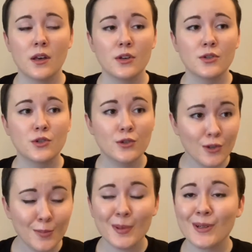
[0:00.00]

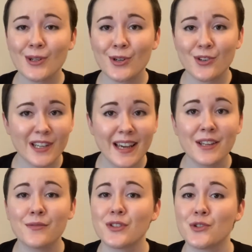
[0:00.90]
super
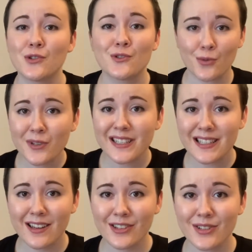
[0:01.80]
creative
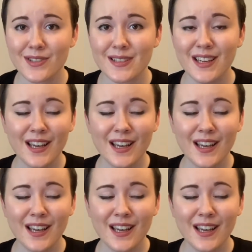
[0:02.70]
storytellers.